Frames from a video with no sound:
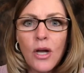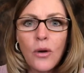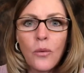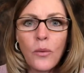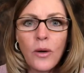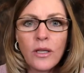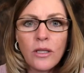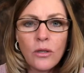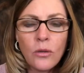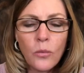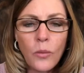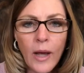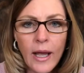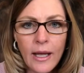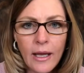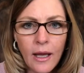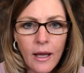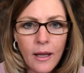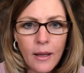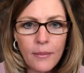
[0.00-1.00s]
When you
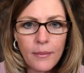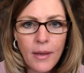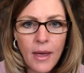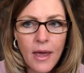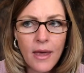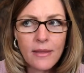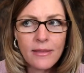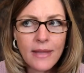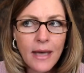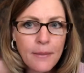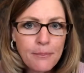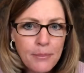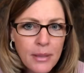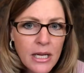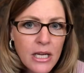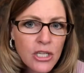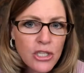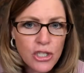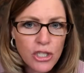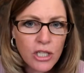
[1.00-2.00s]
wake up, that
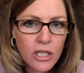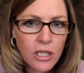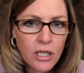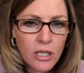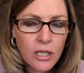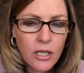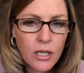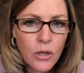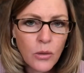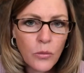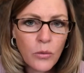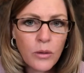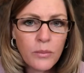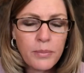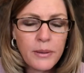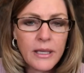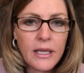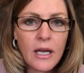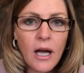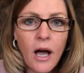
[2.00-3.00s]
picture will
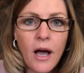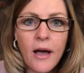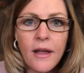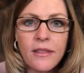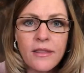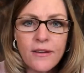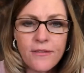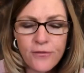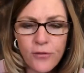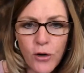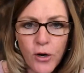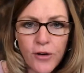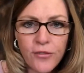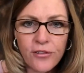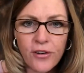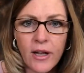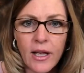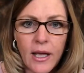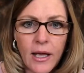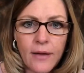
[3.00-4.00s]
be on the
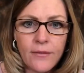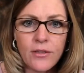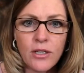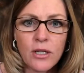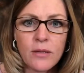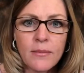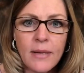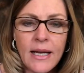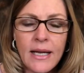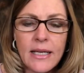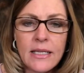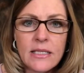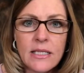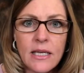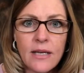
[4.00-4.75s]
forefront of your mind.